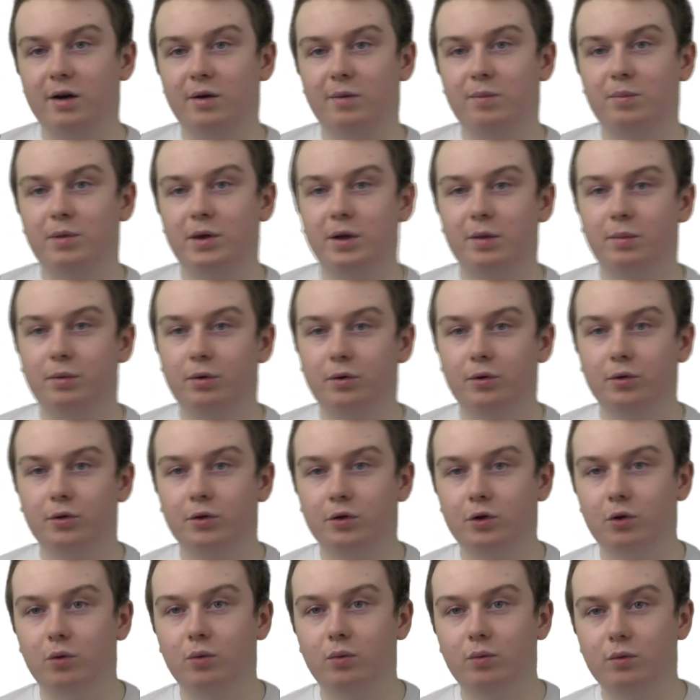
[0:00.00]
people
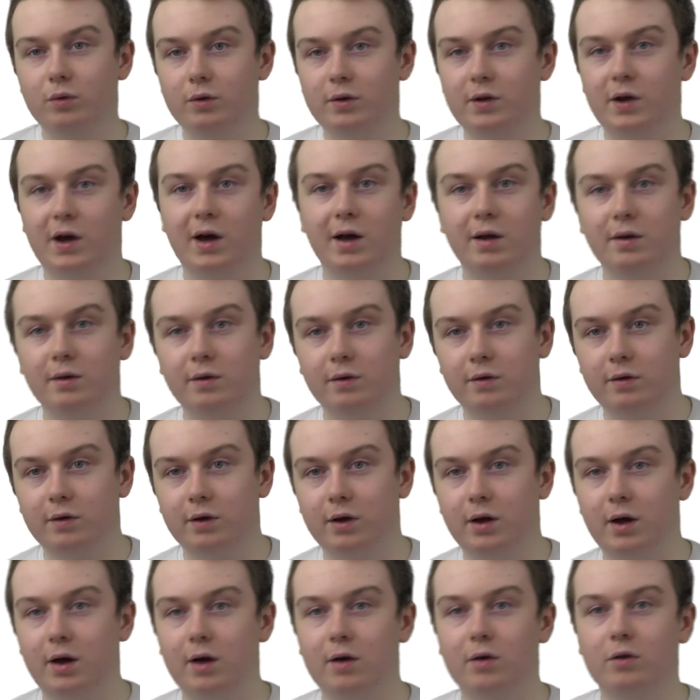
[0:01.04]
don't tend to
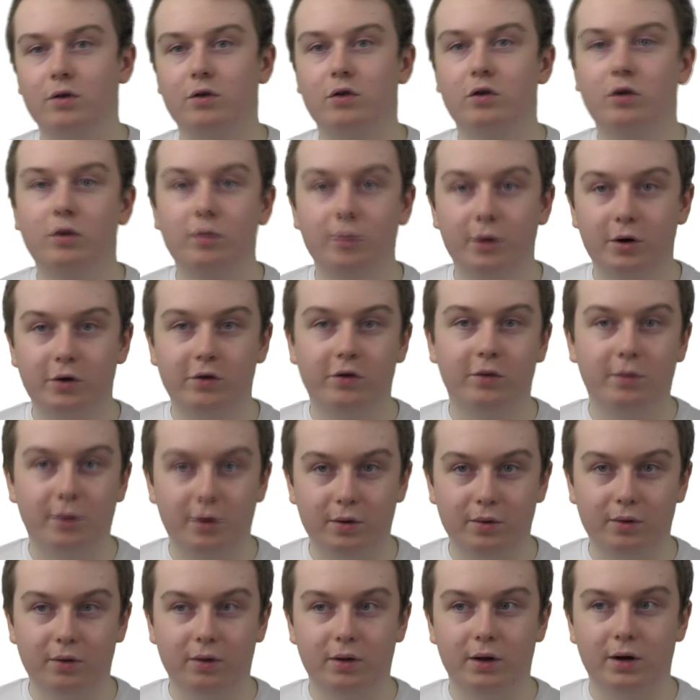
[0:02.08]
care too much about
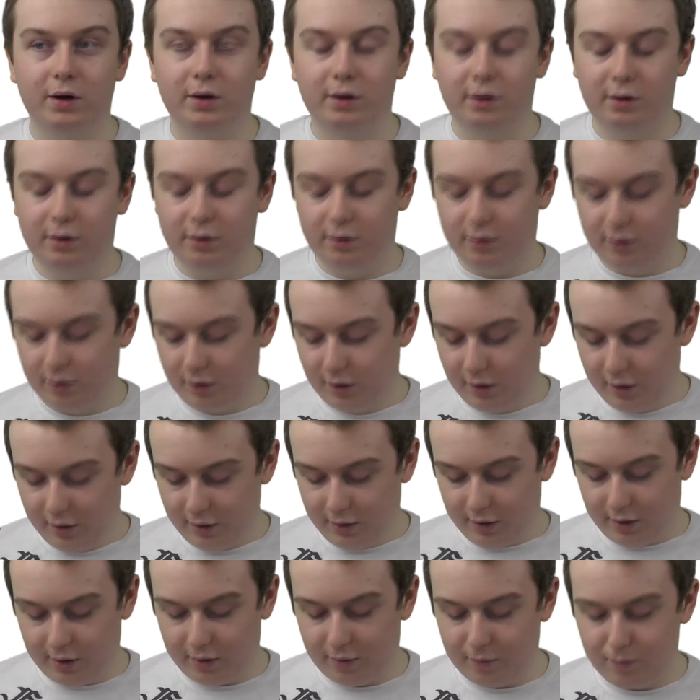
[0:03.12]
the lighting.
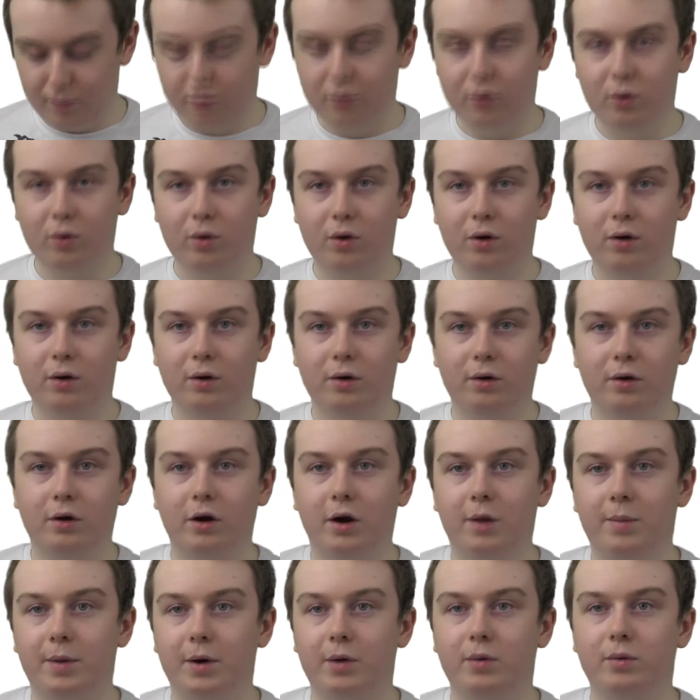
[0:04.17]
and more
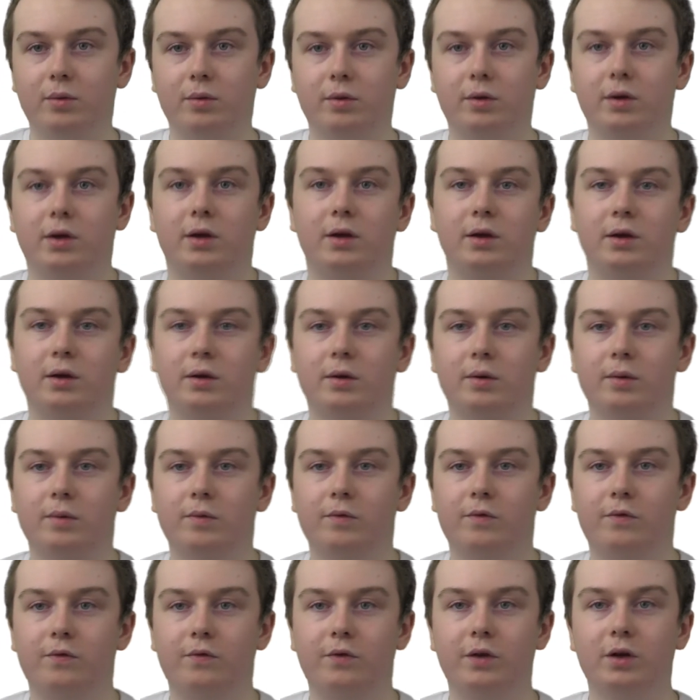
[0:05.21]
about the
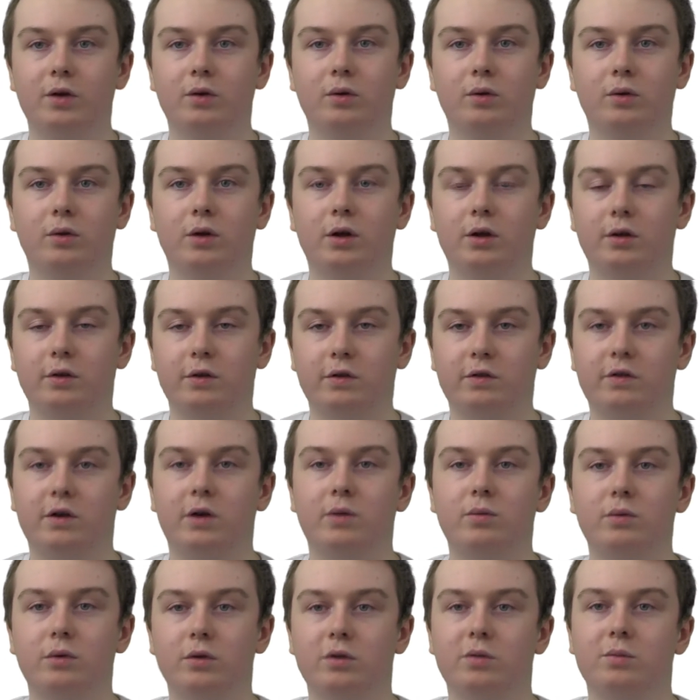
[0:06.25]
feel and
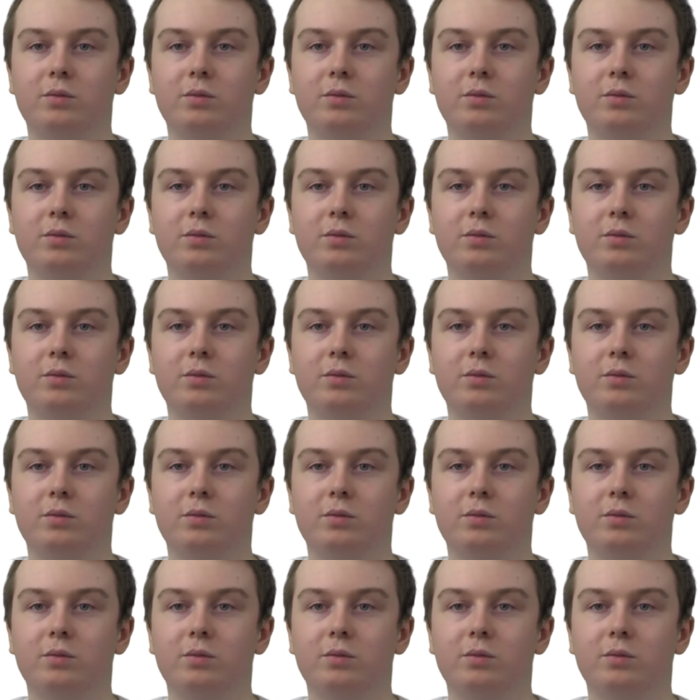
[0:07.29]
sound of the